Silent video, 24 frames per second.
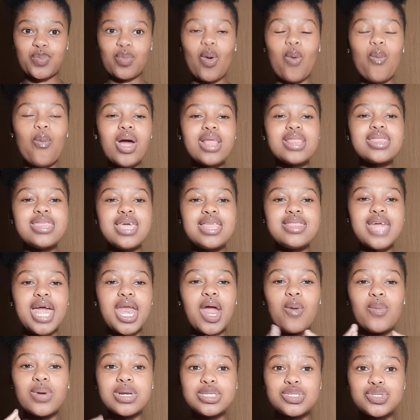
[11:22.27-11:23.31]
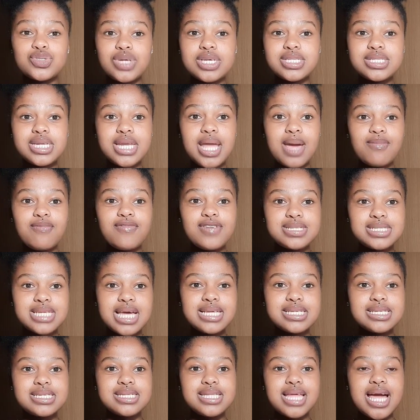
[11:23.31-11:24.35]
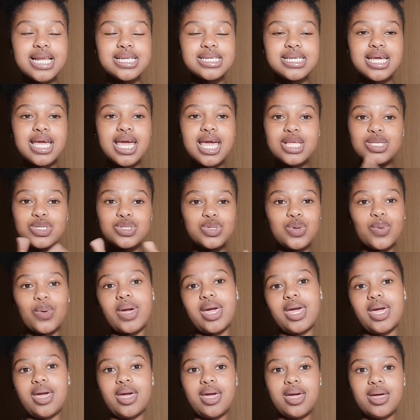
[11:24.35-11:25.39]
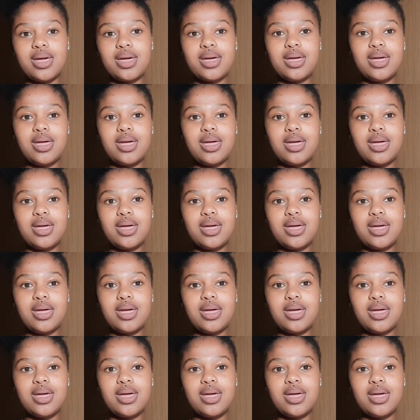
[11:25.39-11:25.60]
one thing that I want to stress and emphasize is that it's your hair.